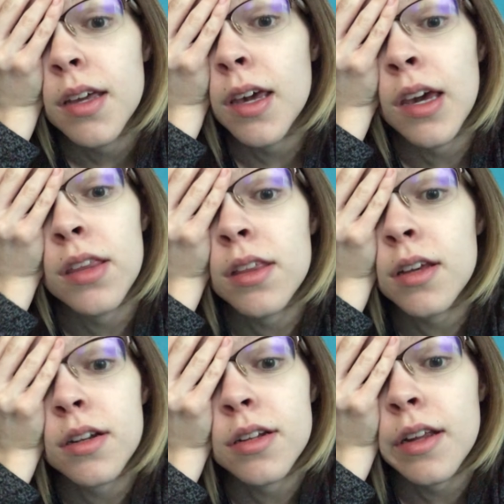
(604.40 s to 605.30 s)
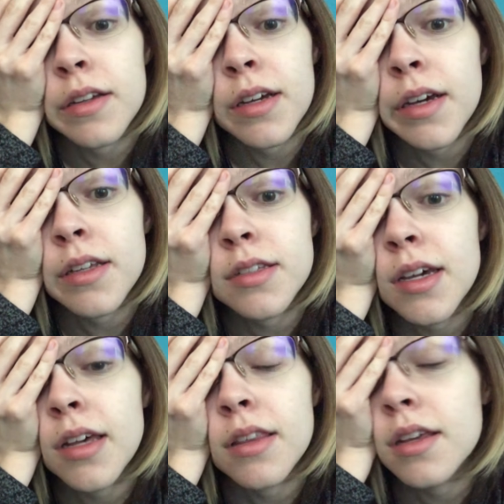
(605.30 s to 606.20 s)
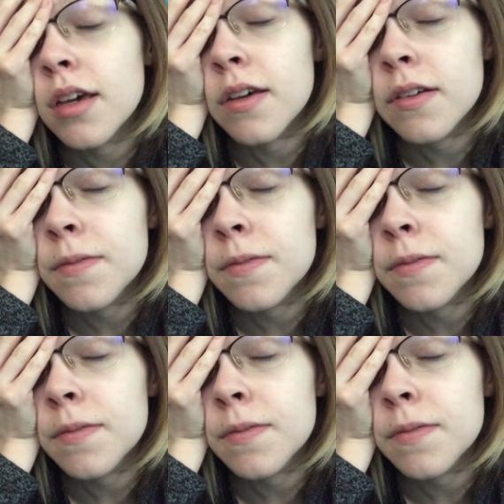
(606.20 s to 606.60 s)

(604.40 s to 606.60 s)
can't think today, guys. I can't think.